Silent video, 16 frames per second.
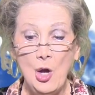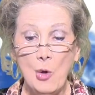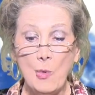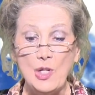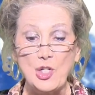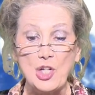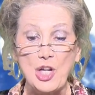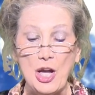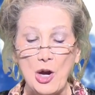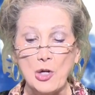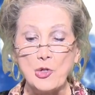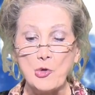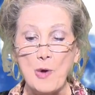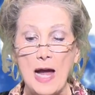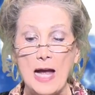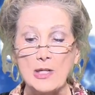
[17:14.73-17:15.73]
which
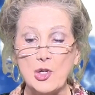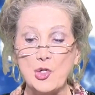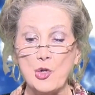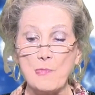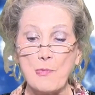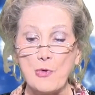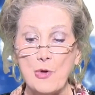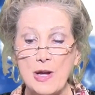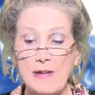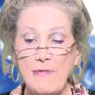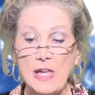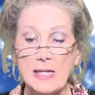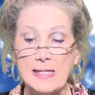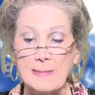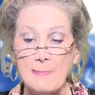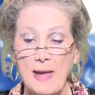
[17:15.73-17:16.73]
characterized your
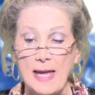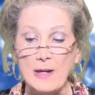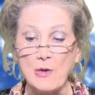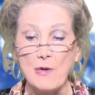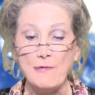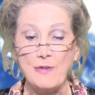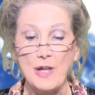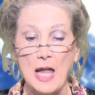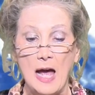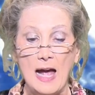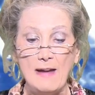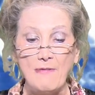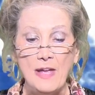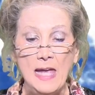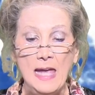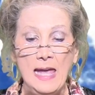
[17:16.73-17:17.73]
previous manner of life